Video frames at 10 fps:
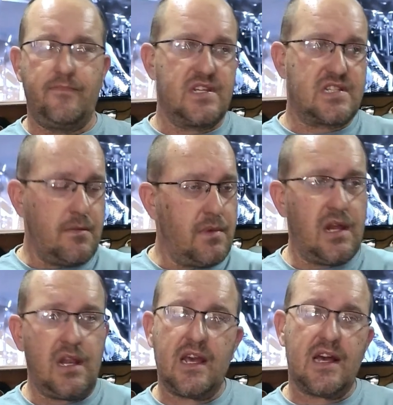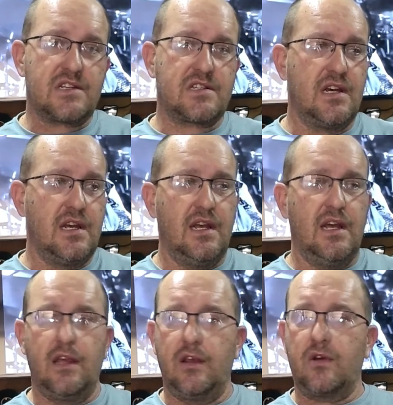Similarly, as
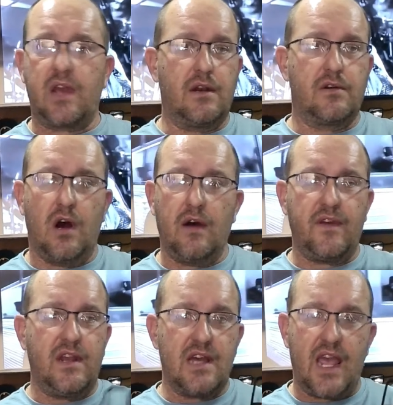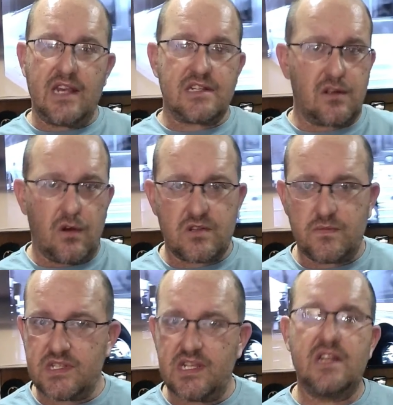you can drive in an S-Class
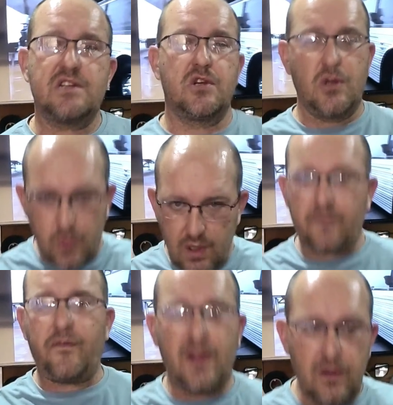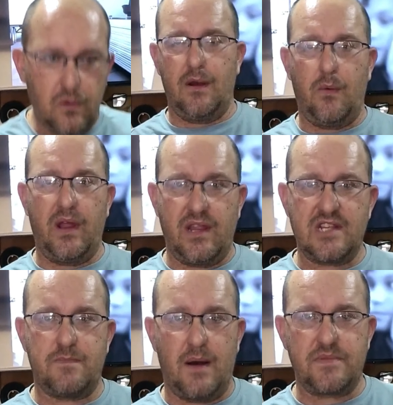Mercedes, you will feel when there's
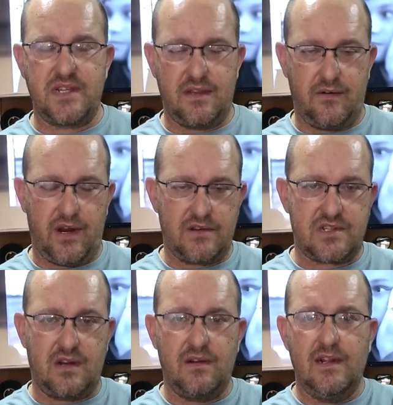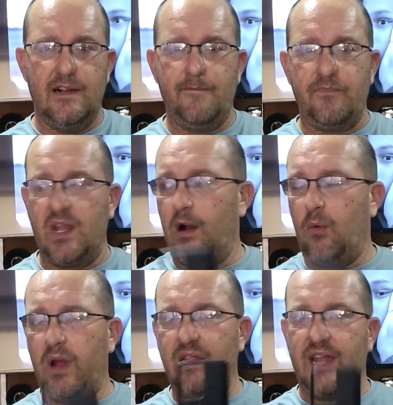bumps in the road. So
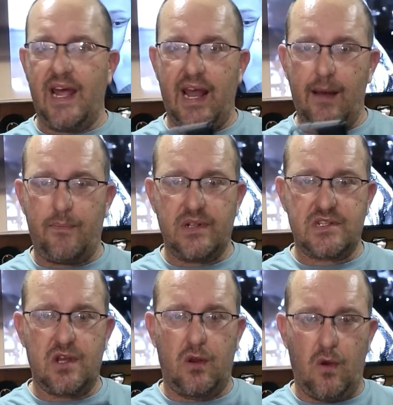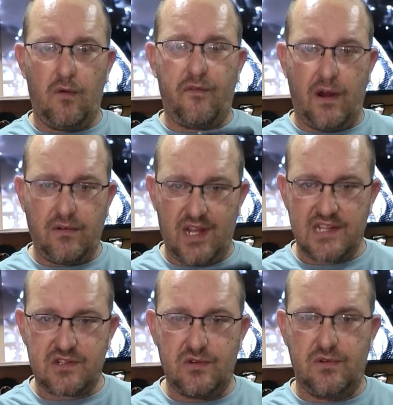when that happens, your phone
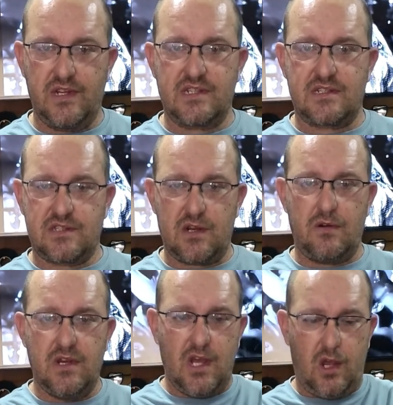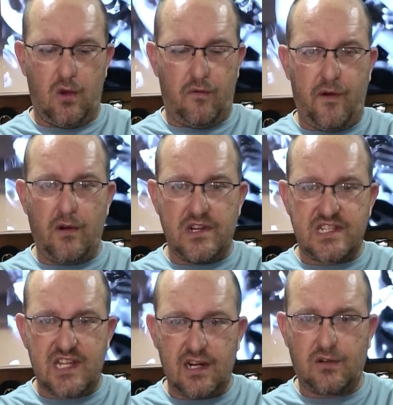does do this. So your phone is
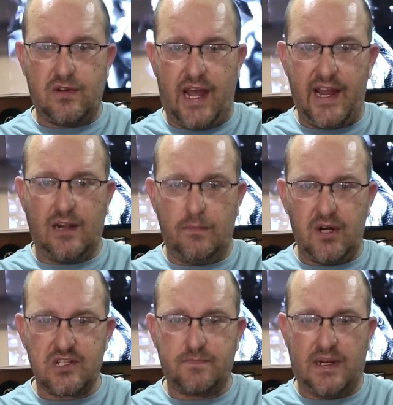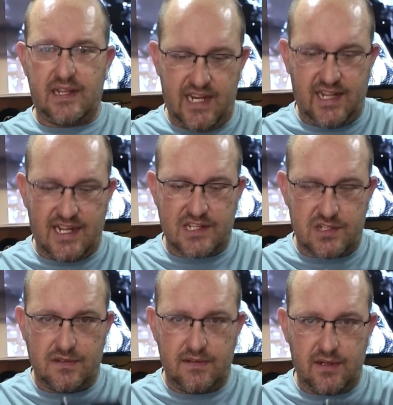stuck to the handlebars, but it does
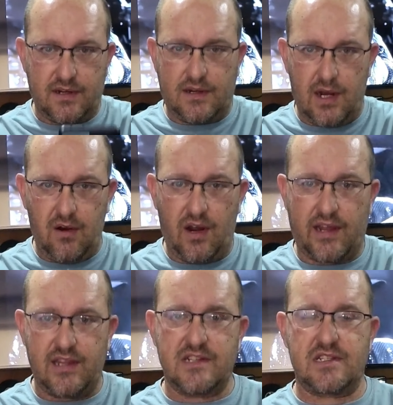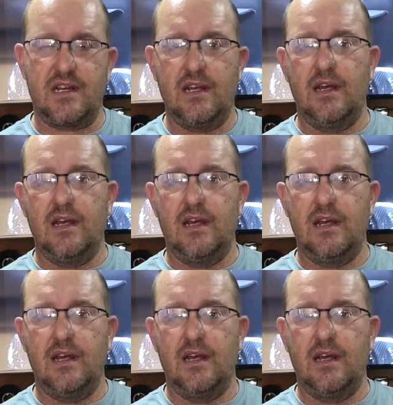go like this.